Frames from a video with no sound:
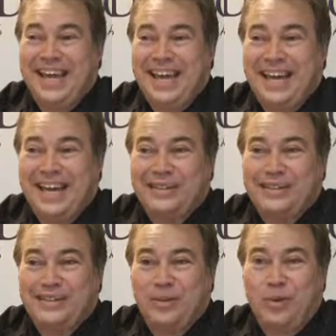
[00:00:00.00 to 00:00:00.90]
And
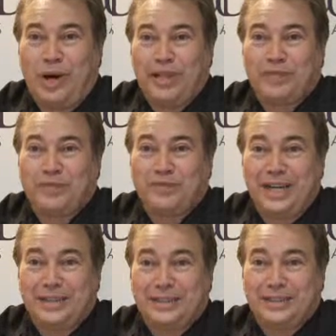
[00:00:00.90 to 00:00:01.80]
while the
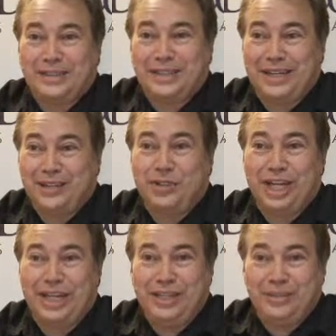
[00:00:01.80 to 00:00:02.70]
devices can
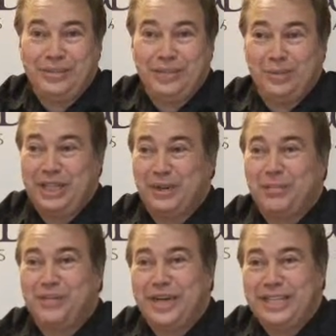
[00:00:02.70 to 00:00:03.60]
change, can be
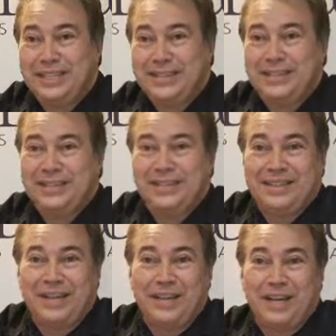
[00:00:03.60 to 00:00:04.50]
upgraded,
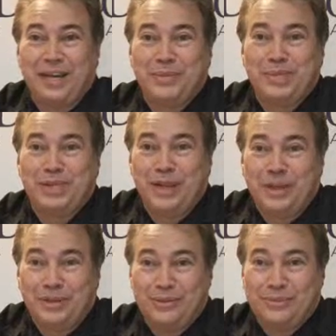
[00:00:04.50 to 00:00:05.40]
can come and
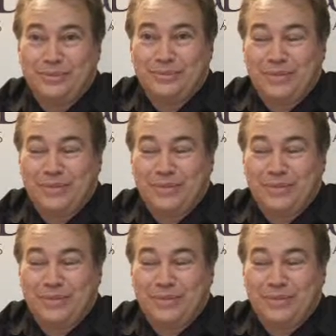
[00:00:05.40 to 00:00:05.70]
go,